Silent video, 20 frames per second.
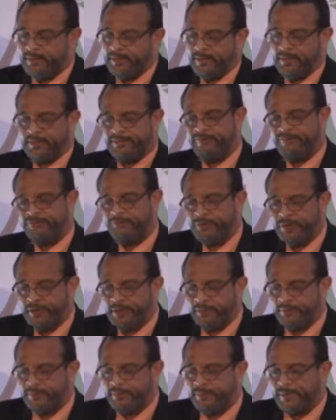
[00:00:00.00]
the
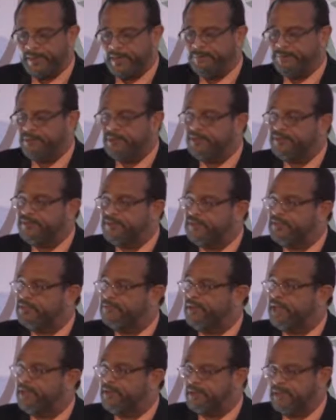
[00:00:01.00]
freedom and ability to
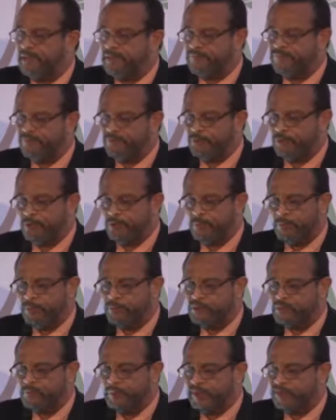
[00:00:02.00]
make informed,
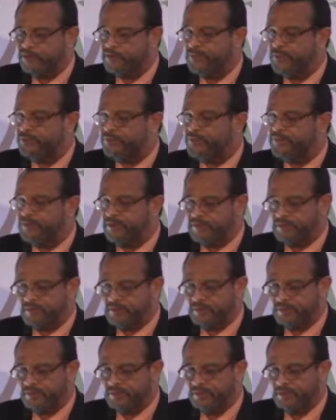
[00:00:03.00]
responsible
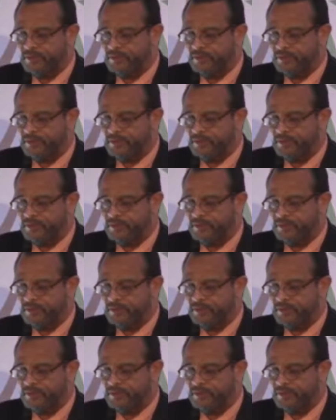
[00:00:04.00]
decisions,